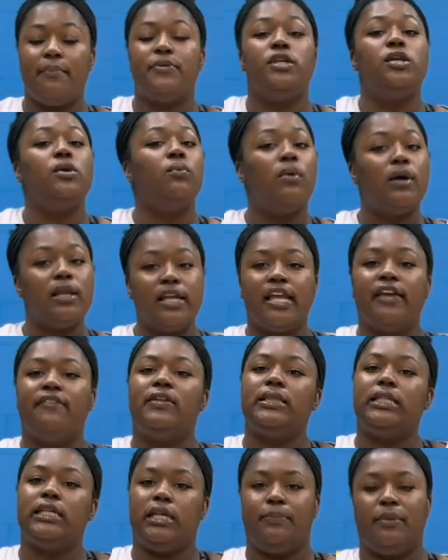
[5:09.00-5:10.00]
you want to give a
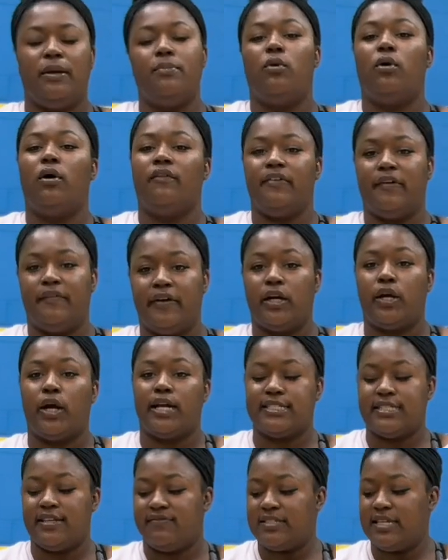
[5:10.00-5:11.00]
little bit more of an
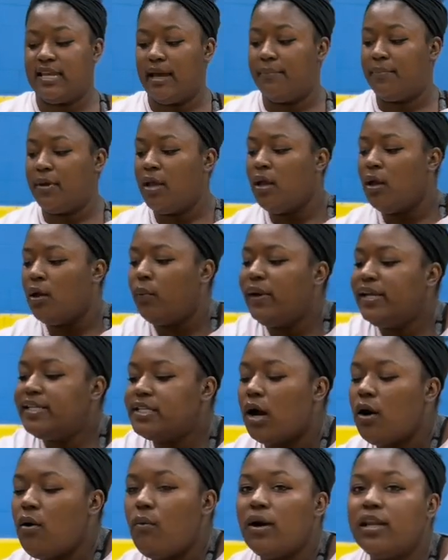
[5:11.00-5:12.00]
aggressive tip. We
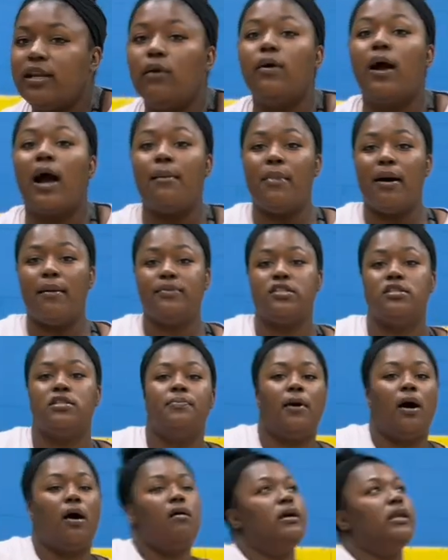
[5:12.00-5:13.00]
don't want to come up to the
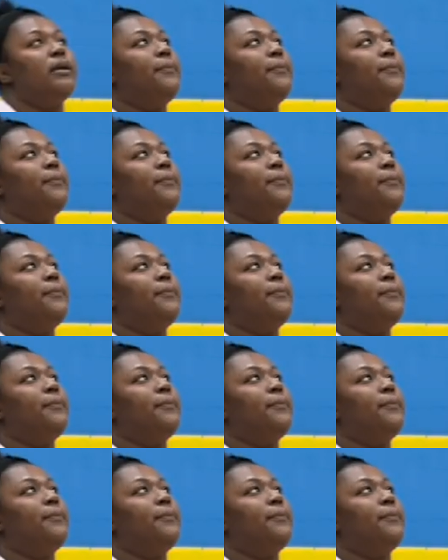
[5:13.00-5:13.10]
ball and